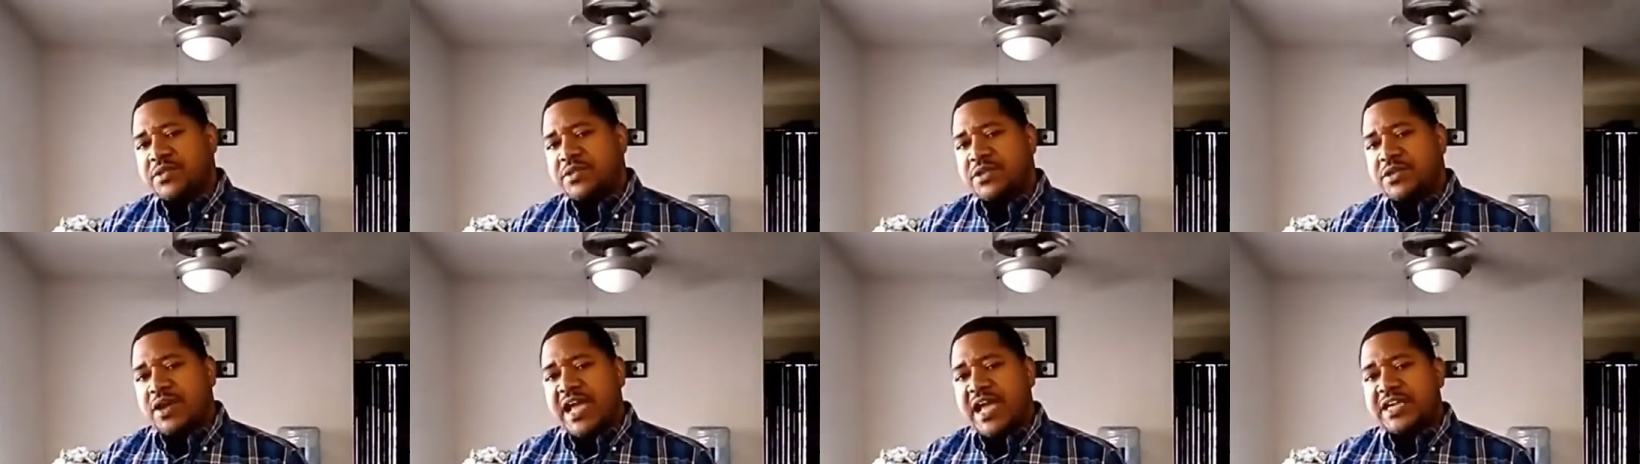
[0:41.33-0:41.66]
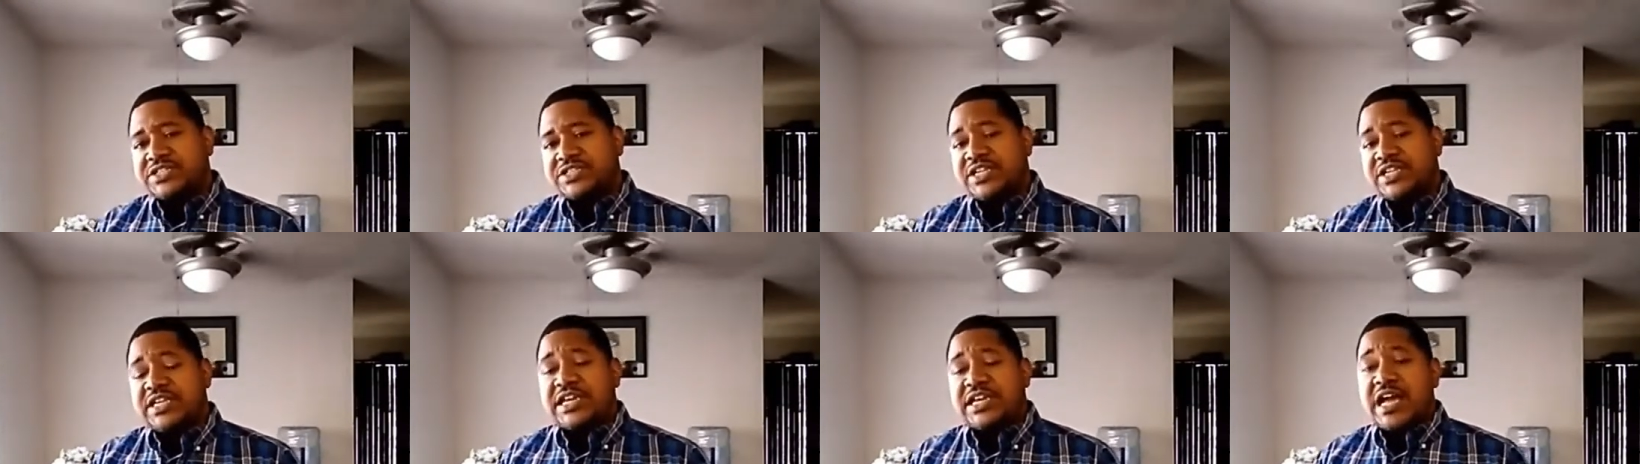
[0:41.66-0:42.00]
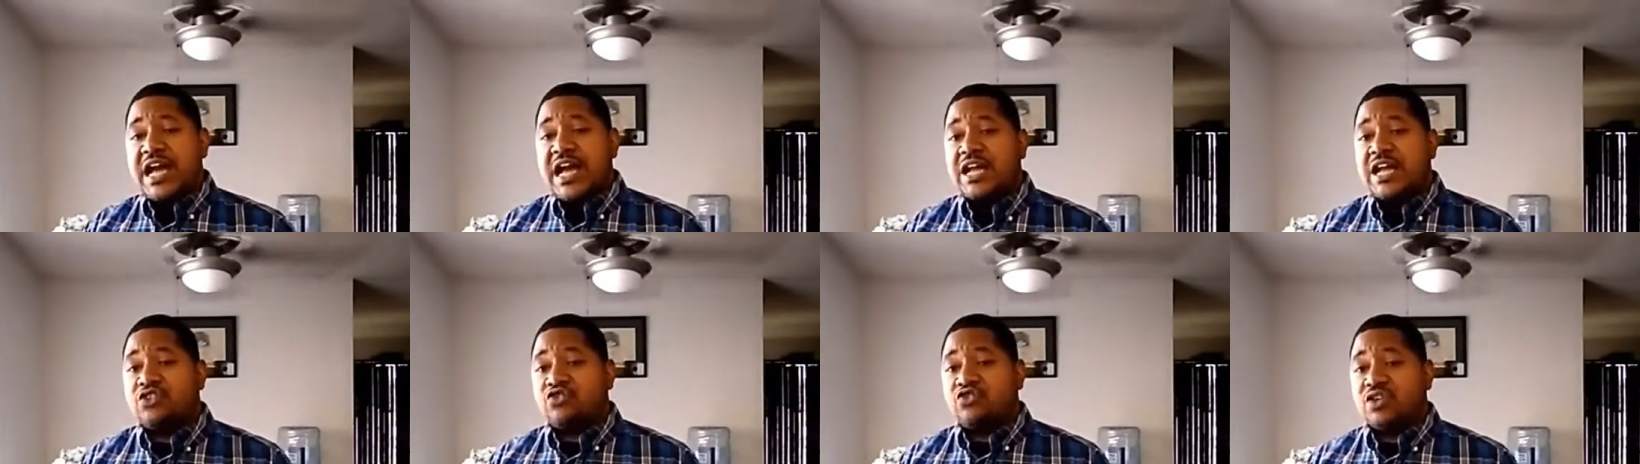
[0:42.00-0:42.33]
but they're actually
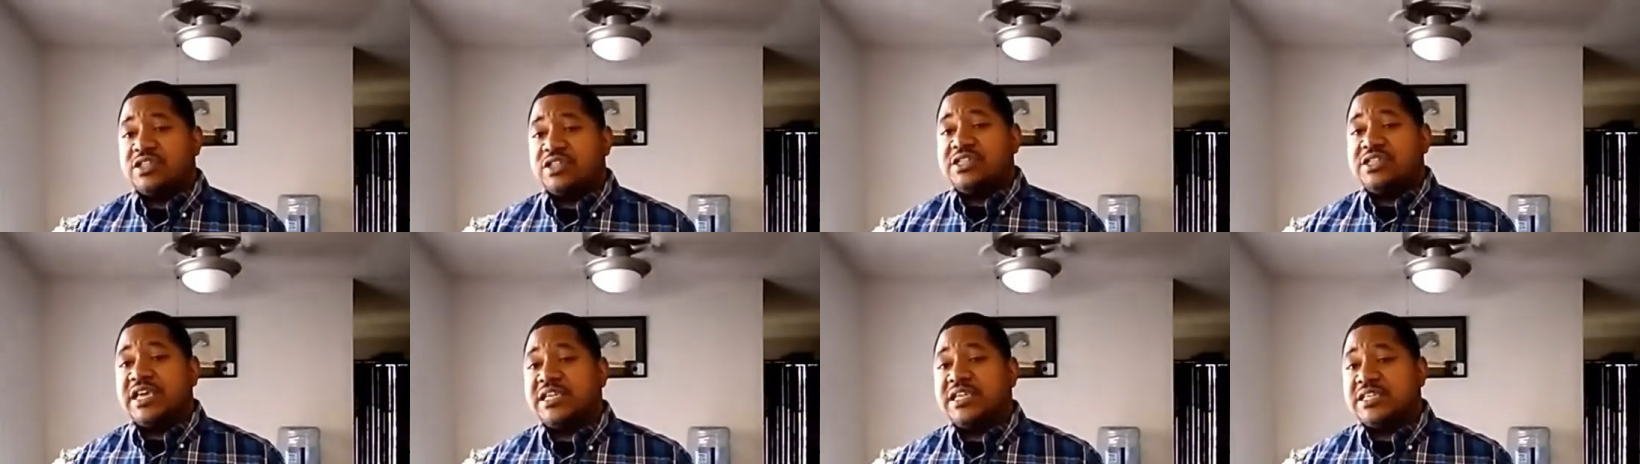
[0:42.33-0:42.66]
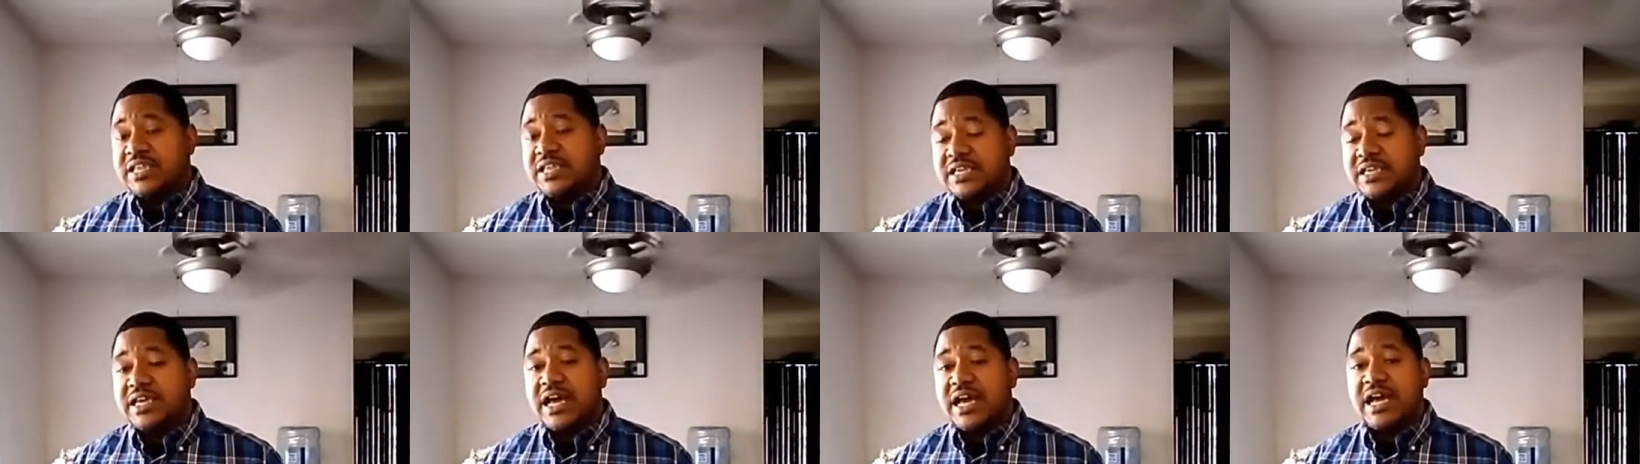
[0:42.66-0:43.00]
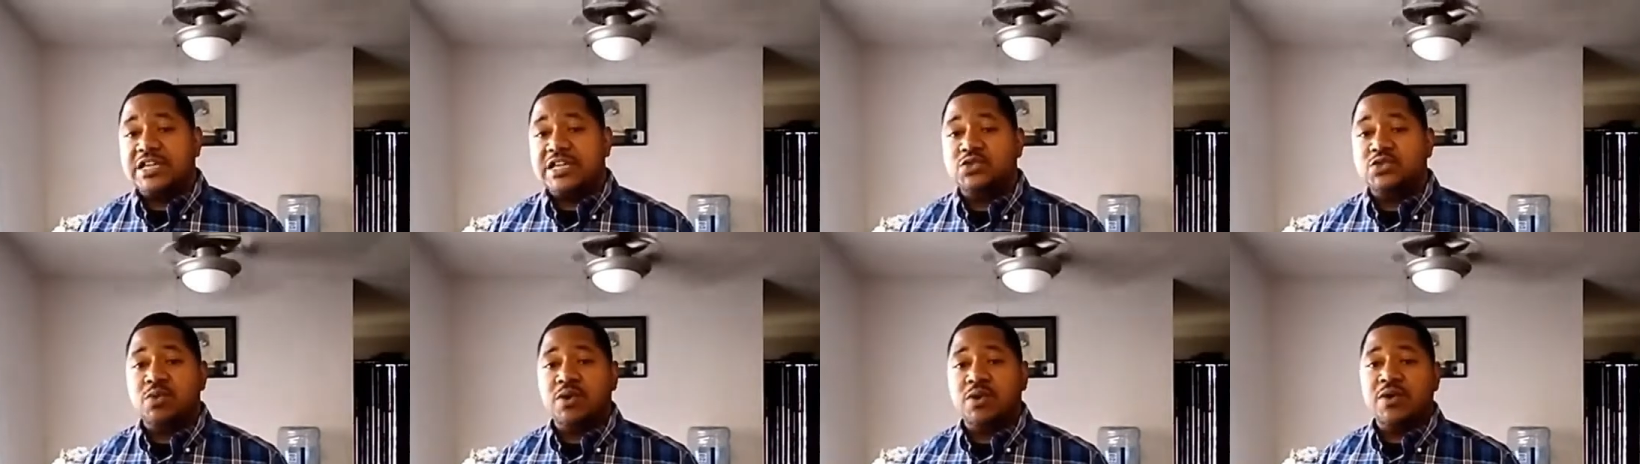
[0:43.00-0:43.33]
contradicting
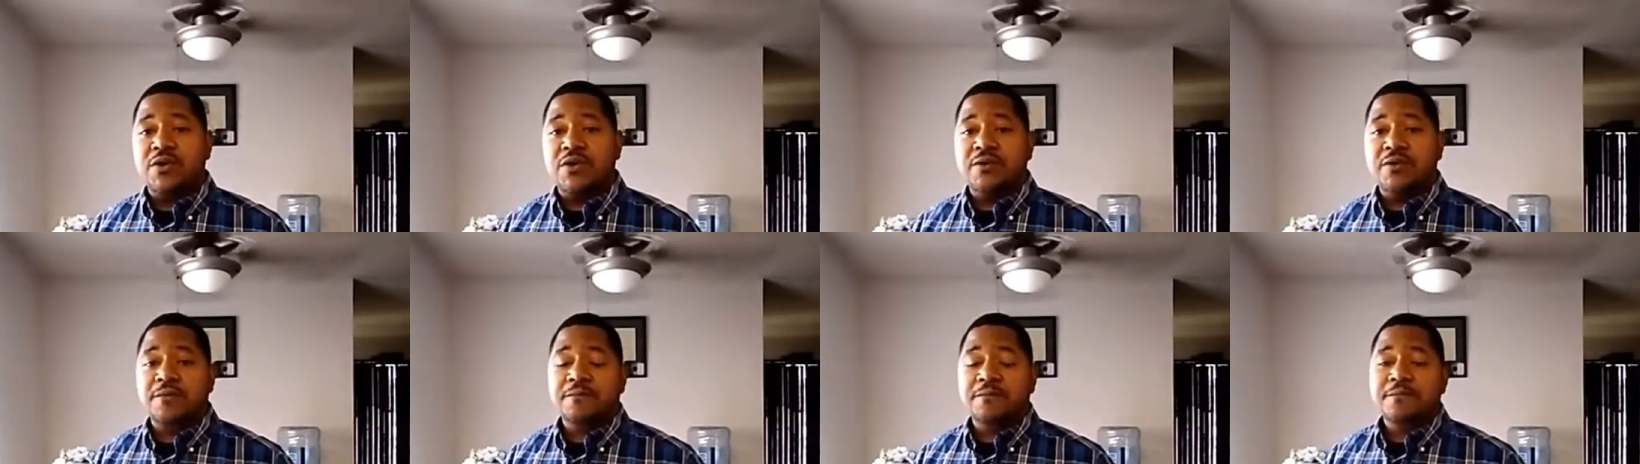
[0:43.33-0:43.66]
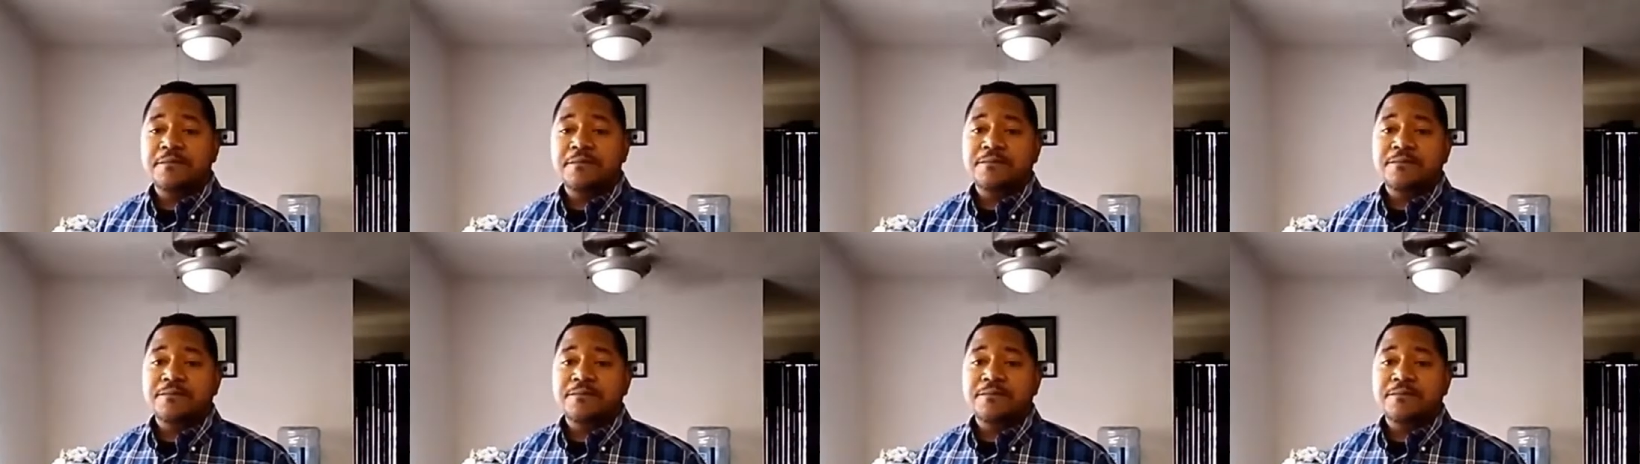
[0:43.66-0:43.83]
God's word.